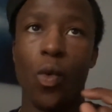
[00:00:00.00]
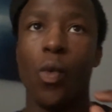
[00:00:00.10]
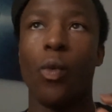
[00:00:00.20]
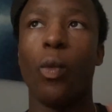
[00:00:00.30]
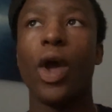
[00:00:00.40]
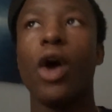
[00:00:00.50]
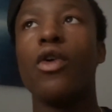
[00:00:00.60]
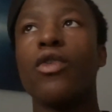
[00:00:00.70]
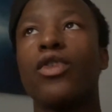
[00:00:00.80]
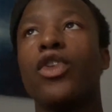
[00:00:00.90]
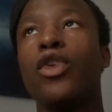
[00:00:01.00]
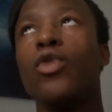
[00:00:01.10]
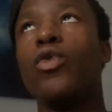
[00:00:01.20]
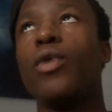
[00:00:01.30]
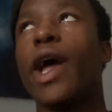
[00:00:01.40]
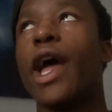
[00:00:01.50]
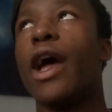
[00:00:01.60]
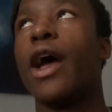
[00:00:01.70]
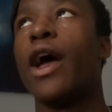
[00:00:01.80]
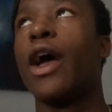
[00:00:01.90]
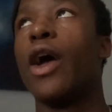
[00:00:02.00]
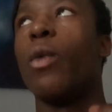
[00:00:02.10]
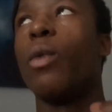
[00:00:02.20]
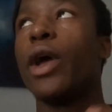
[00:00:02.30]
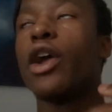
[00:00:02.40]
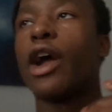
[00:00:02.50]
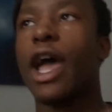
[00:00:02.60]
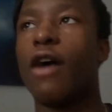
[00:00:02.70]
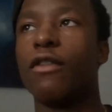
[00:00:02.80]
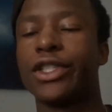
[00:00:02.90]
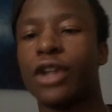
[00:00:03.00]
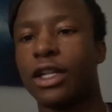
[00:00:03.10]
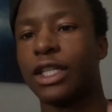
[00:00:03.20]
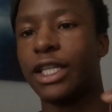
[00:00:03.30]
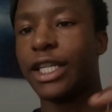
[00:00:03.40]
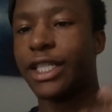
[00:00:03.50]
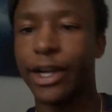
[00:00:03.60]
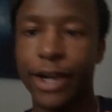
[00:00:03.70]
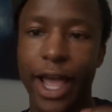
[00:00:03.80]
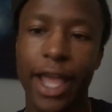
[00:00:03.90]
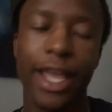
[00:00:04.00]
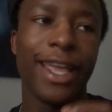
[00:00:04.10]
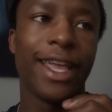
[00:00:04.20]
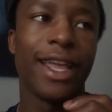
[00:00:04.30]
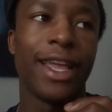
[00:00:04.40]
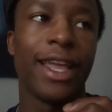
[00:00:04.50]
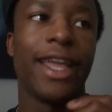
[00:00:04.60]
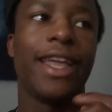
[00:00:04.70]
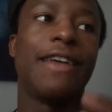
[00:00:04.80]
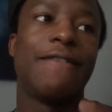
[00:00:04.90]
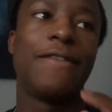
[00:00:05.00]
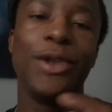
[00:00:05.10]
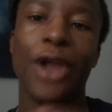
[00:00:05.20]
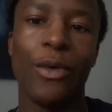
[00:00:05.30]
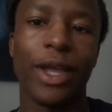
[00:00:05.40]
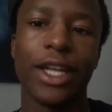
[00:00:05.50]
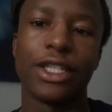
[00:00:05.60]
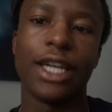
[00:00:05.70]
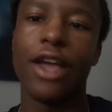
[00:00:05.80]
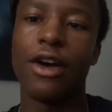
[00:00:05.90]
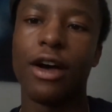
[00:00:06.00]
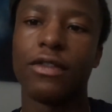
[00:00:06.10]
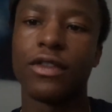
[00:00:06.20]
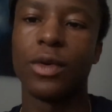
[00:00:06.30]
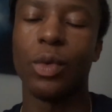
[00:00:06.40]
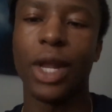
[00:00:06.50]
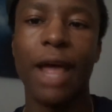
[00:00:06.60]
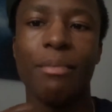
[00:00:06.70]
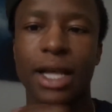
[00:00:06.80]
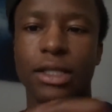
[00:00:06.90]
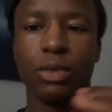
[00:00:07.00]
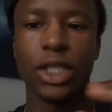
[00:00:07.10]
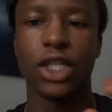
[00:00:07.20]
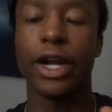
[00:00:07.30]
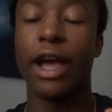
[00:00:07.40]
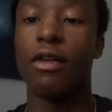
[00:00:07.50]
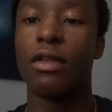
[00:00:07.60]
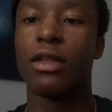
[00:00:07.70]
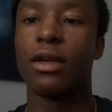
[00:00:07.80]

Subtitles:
Will your health start to deteriorate if you don't get your day off? Will that mess with your health?